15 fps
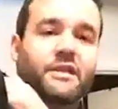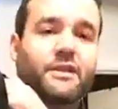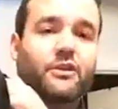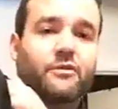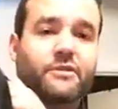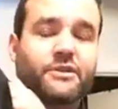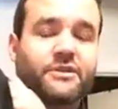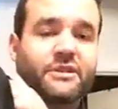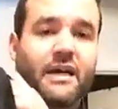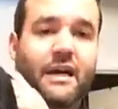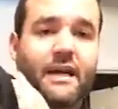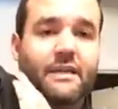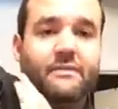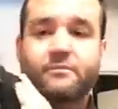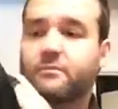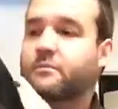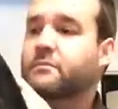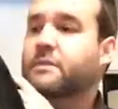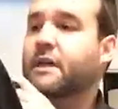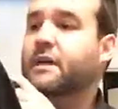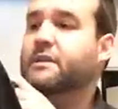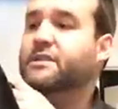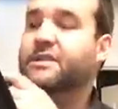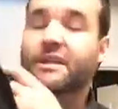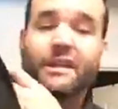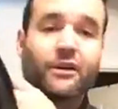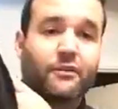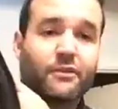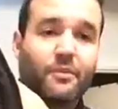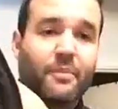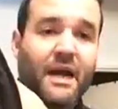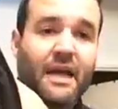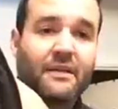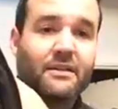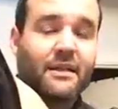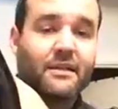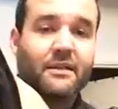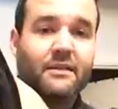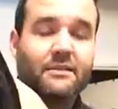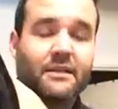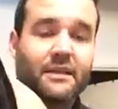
it over your side, sling it over your back like a